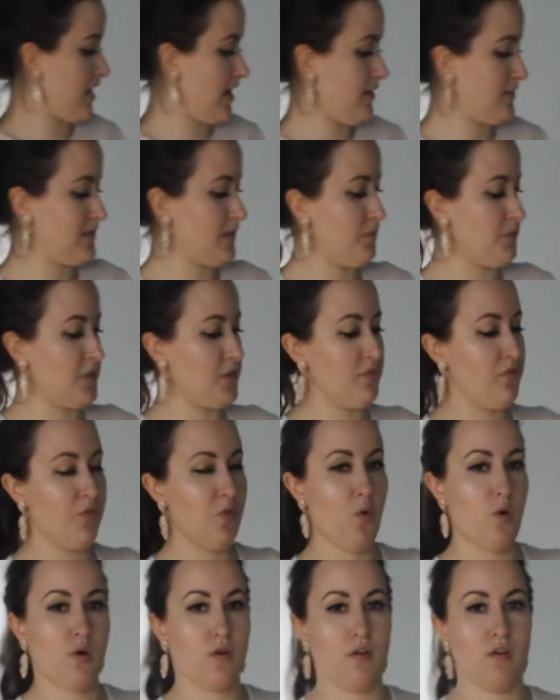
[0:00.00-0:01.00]
to have something
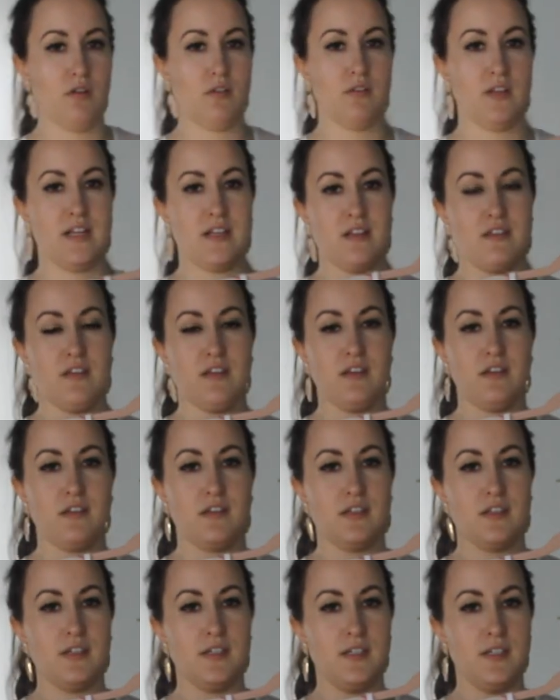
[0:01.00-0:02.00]
floral anything
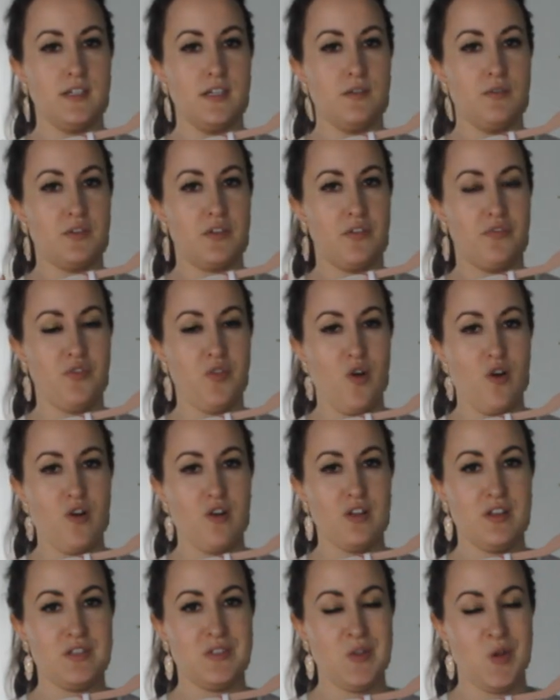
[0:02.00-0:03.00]
the
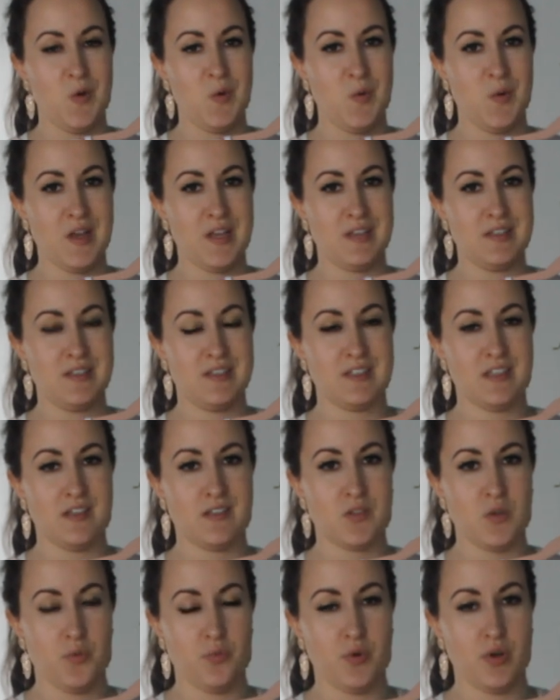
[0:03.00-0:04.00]
floral is always
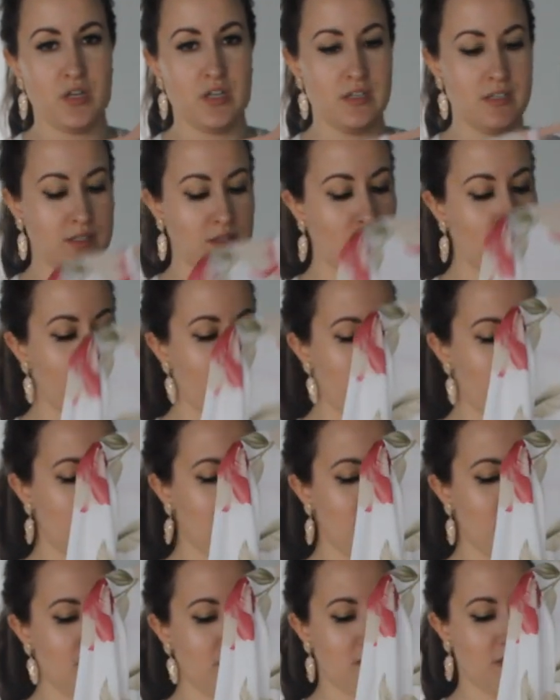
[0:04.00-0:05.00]
so pretty, so
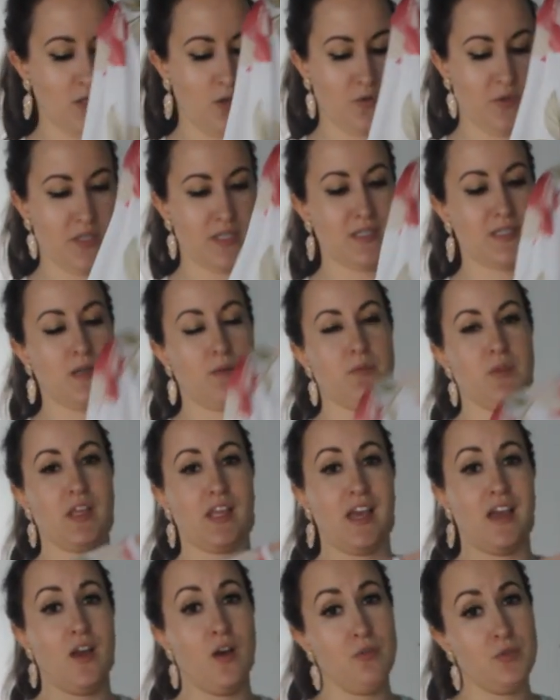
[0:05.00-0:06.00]
feminine. So this is
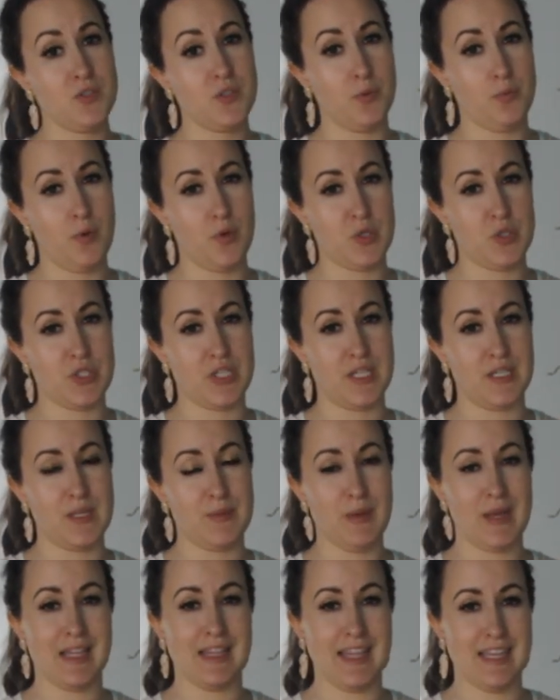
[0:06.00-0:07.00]
something I also posted
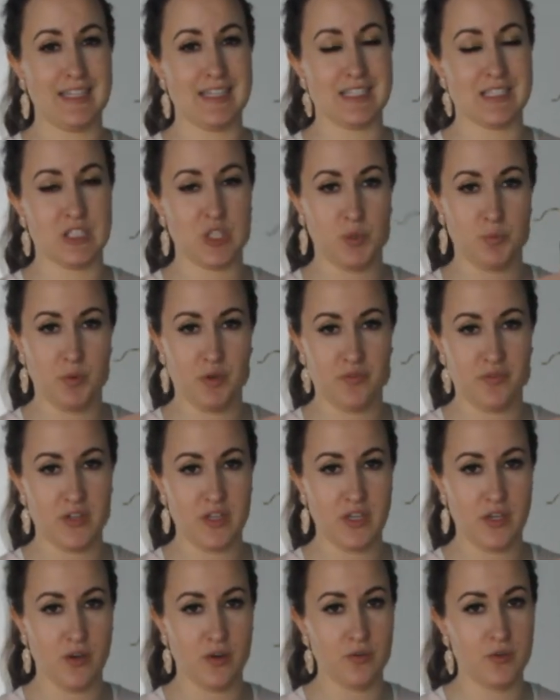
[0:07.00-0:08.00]
in my latest lookbook
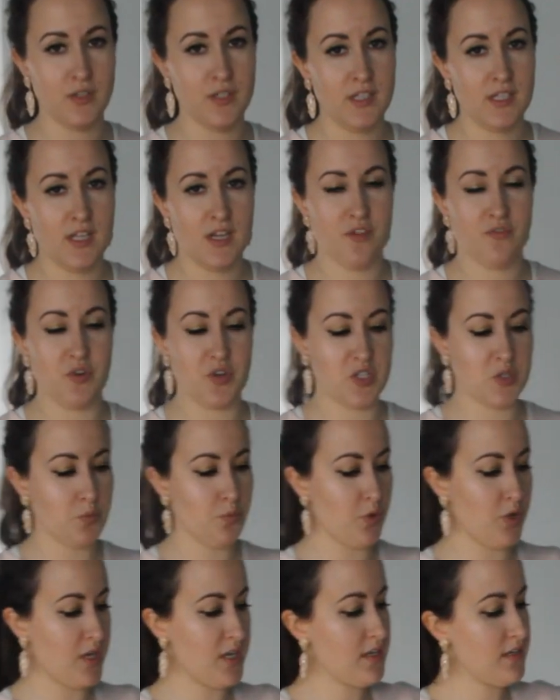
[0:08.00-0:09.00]
video for
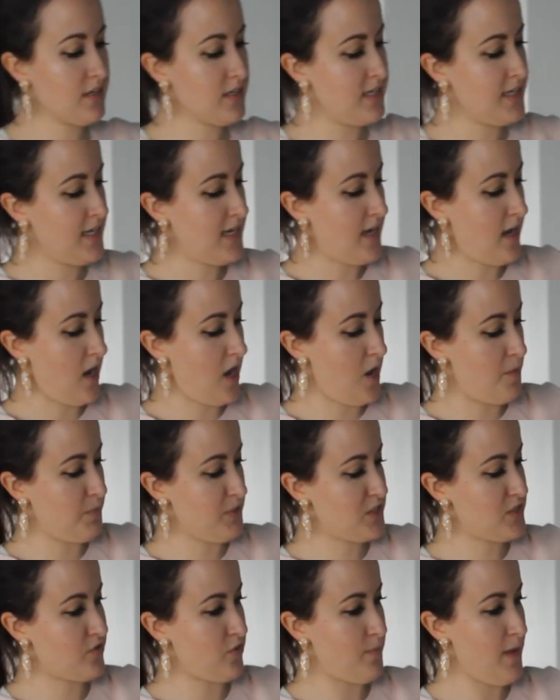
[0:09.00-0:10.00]
spring. Um,
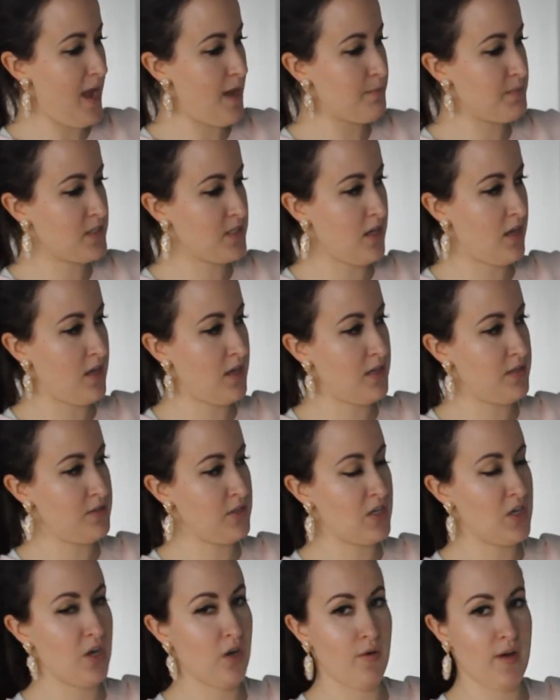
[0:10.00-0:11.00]
this is from Amazon.
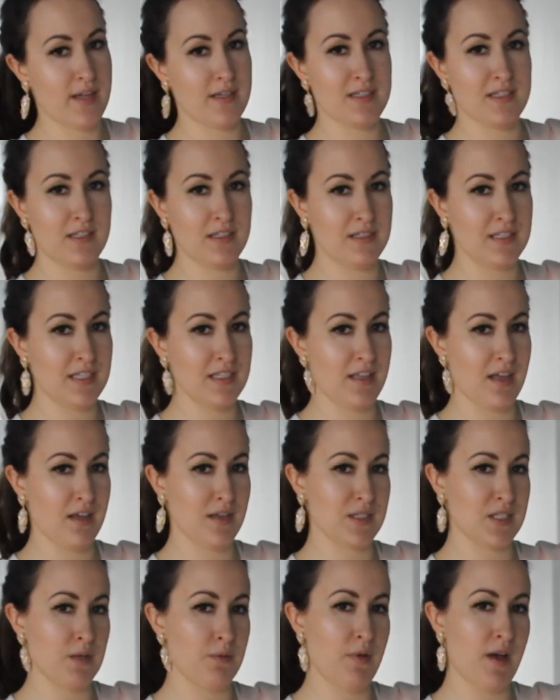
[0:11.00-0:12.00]
You can go ahead and see the
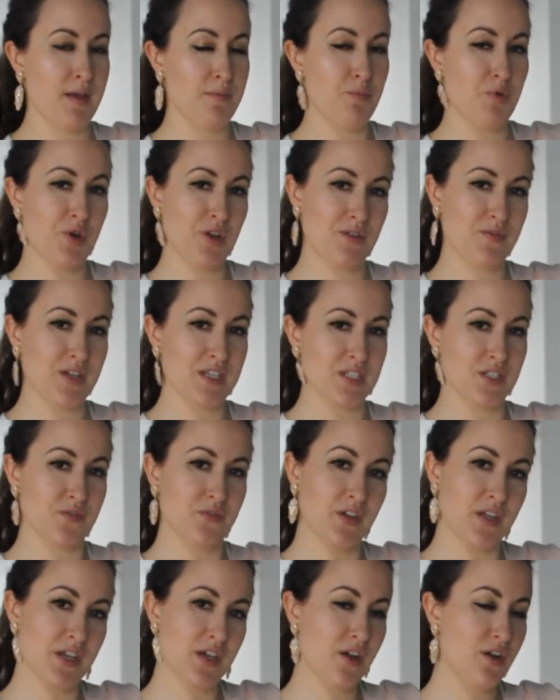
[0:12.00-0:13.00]
details in my previous
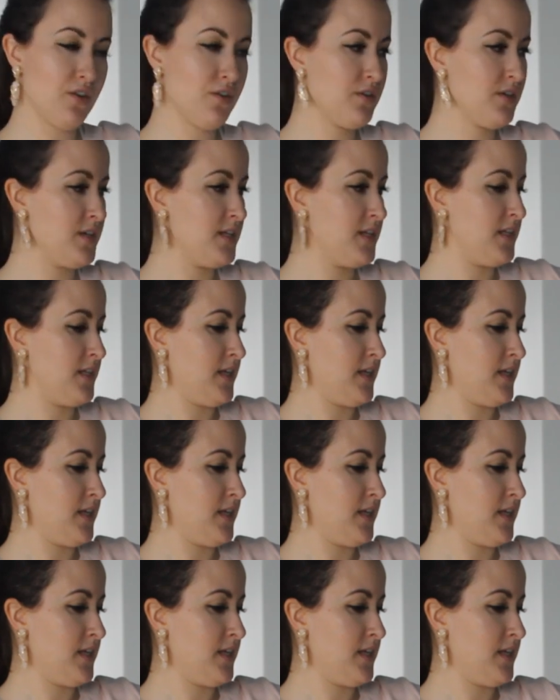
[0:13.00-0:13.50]
video.